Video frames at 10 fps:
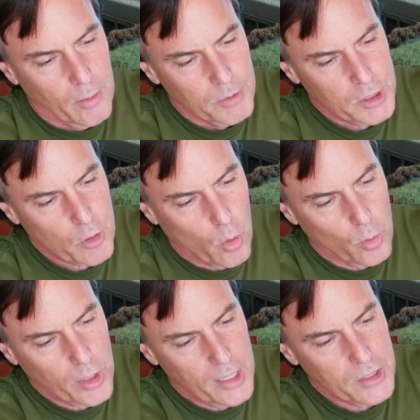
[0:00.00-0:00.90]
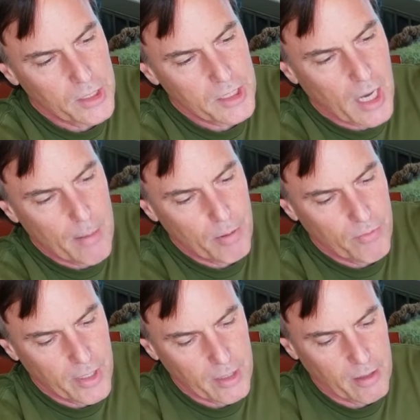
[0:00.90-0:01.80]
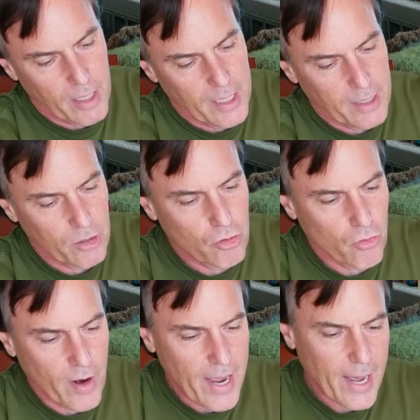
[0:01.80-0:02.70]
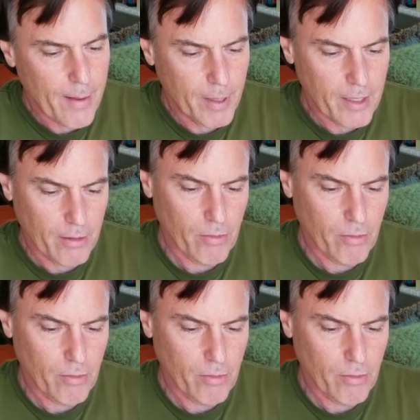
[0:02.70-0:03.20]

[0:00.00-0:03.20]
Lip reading: Just hold on to the top of it and then grab